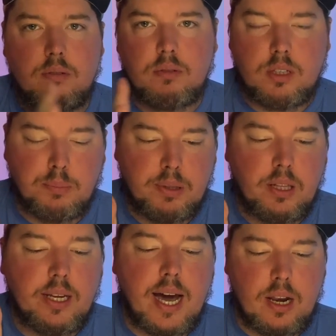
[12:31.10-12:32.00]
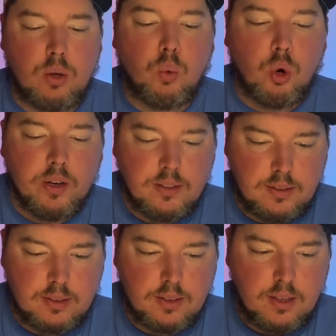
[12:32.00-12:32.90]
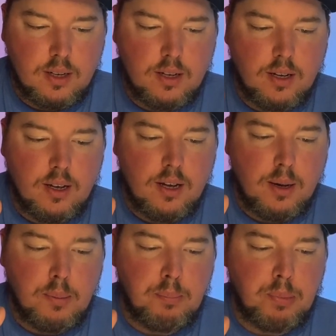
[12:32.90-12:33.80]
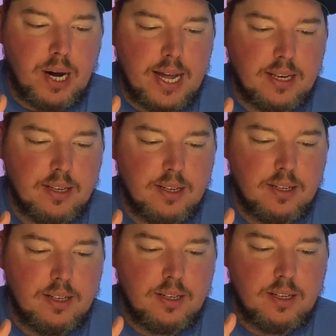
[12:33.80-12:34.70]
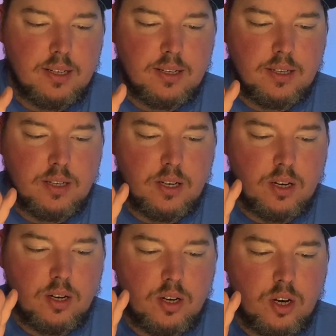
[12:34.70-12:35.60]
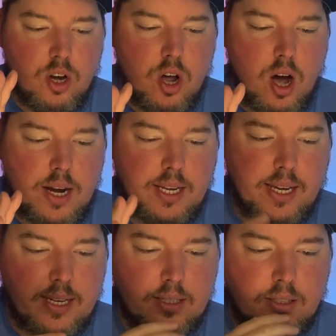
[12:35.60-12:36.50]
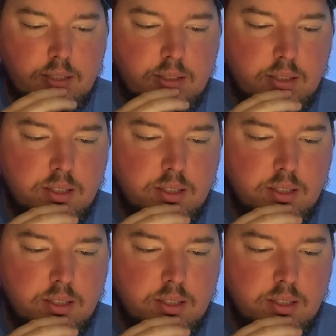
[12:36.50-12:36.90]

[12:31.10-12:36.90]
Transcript: completely out of the woods, but not his